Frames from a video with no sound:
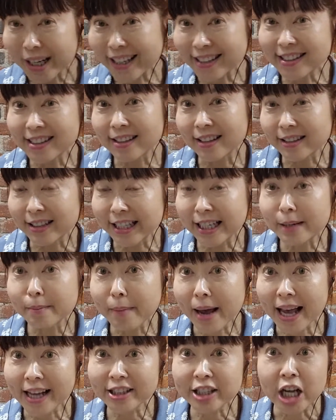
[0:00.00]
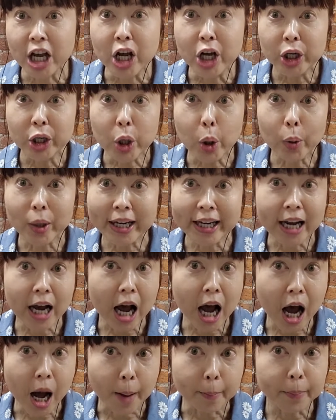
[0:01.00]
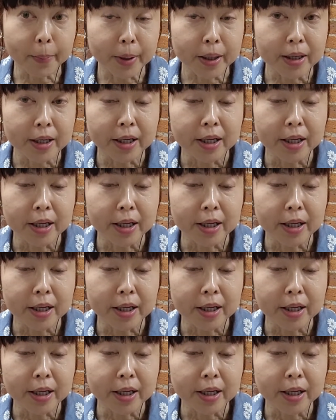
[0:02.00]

Is the lean mass going up?